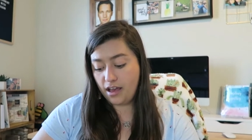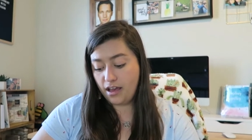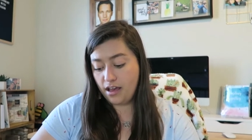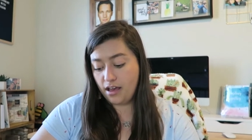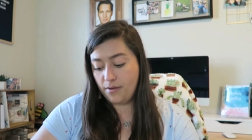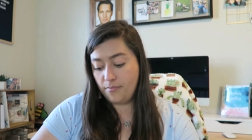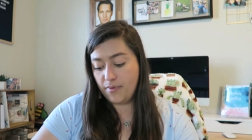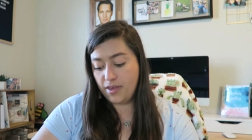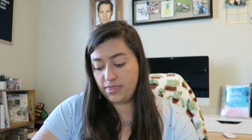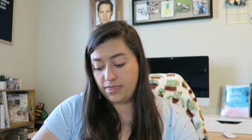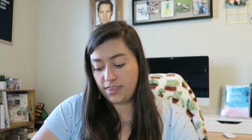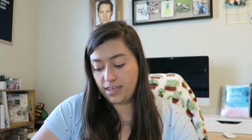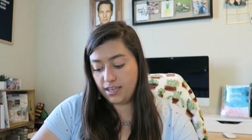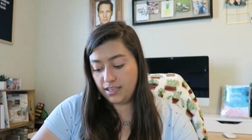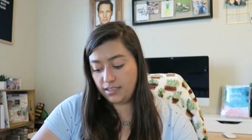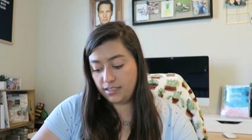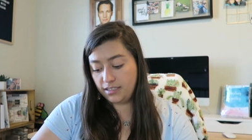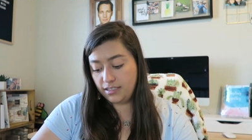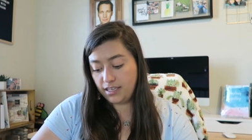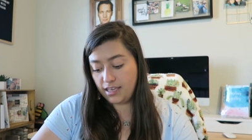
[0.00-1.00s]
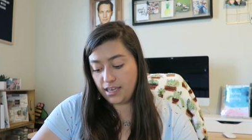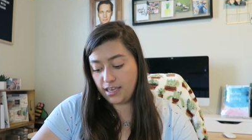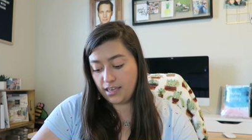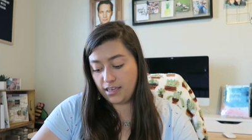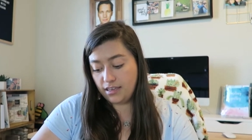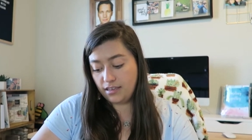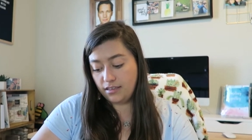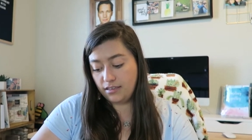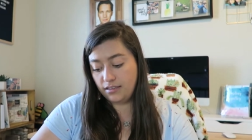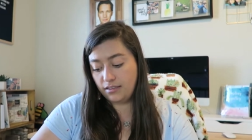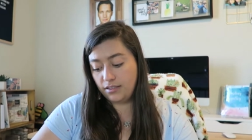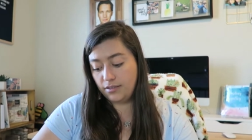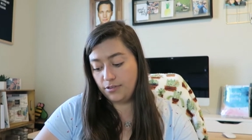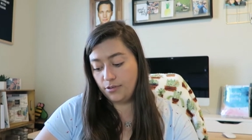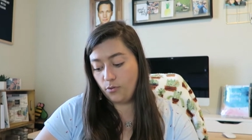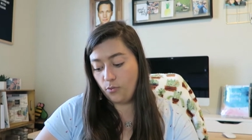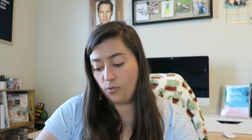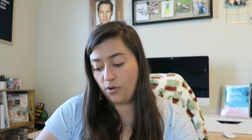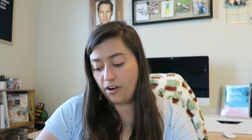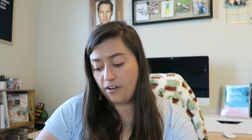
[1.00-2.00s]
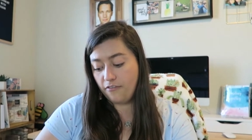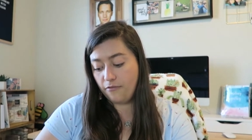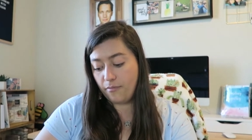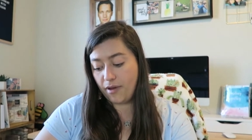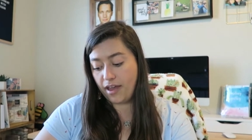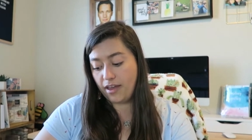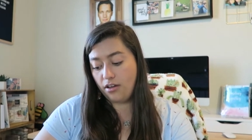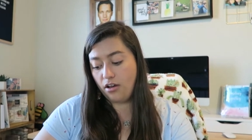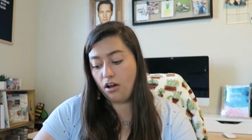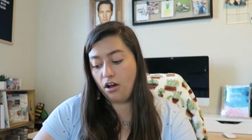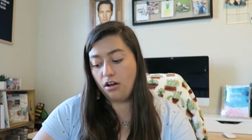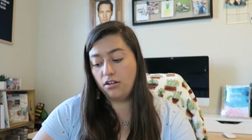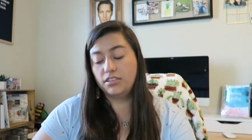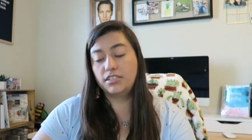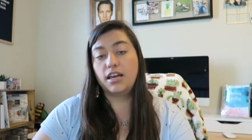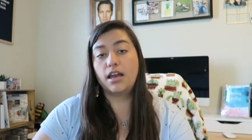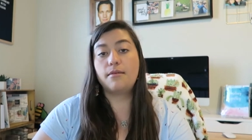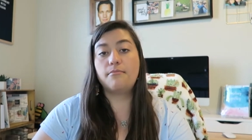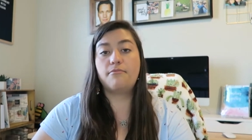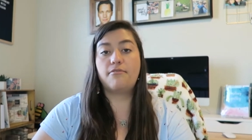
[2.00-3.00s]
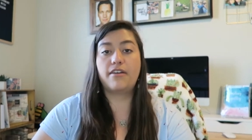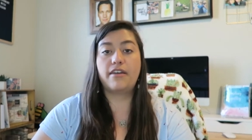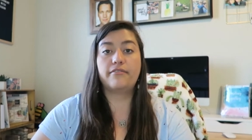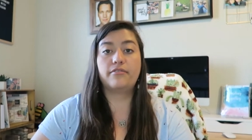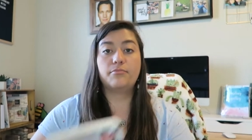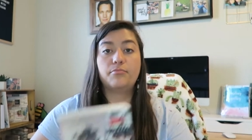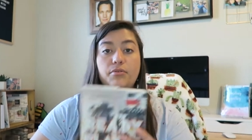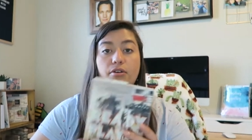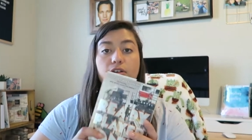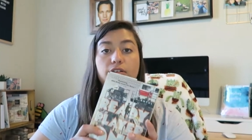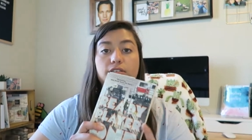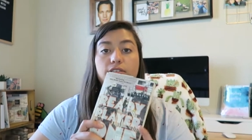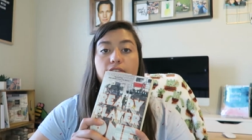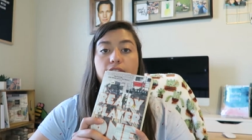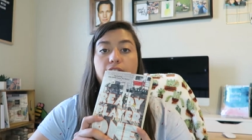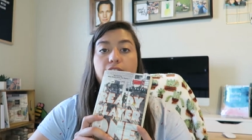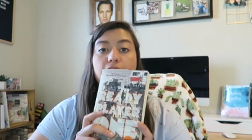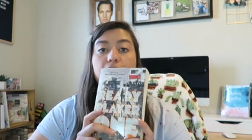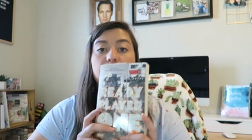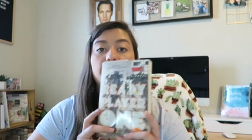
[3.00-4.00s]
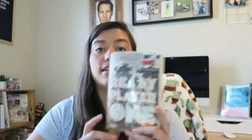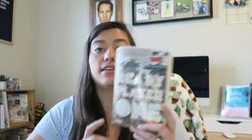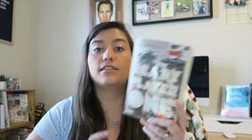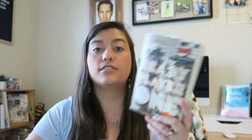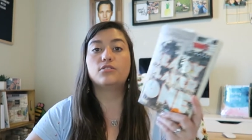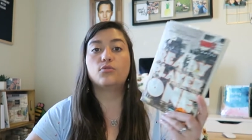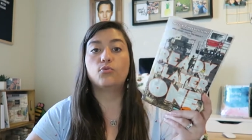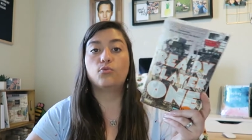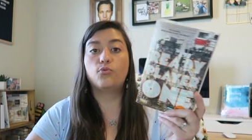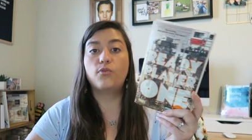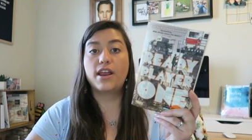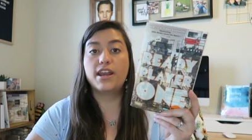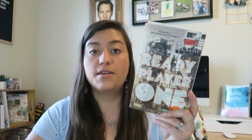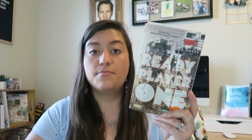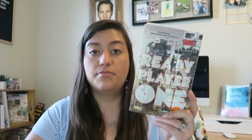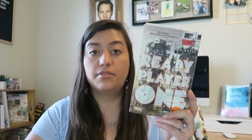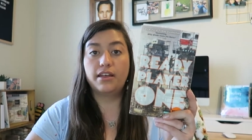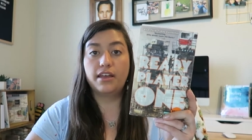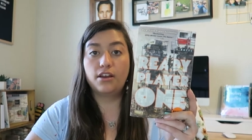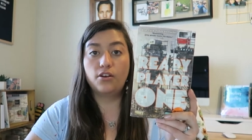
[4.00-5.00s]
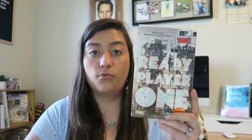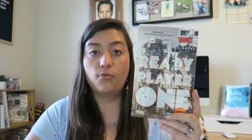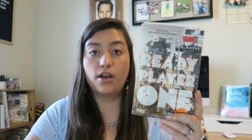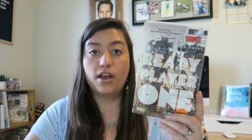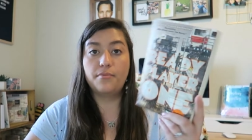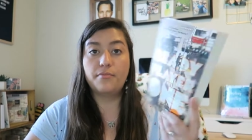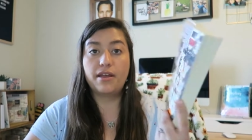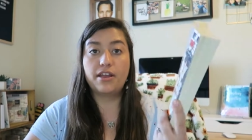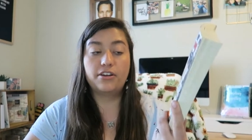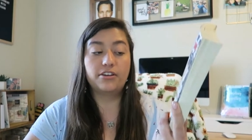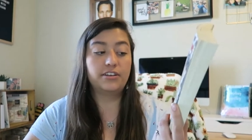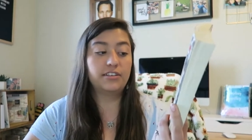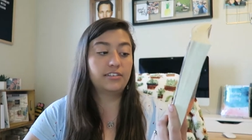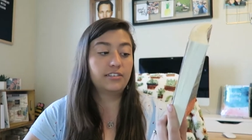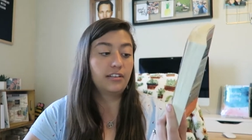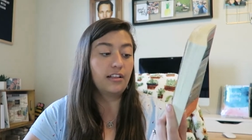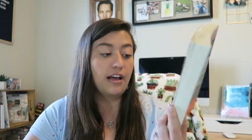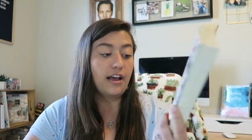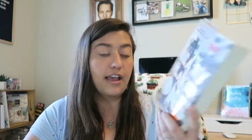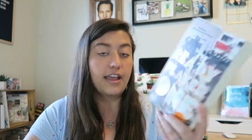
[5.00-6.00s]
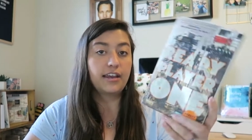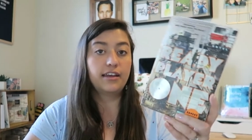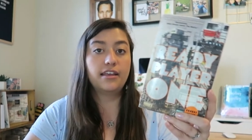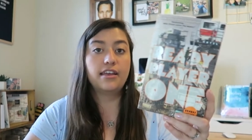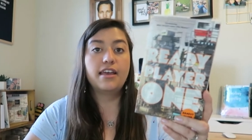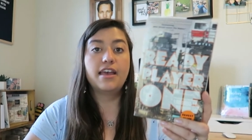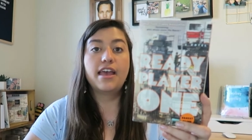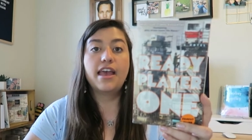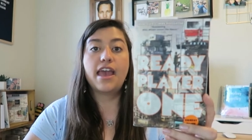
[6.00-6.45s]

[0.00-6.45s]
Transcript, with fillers: Um, this is one of my all-time favorite books and it is Ready Player One by Ernest Cline.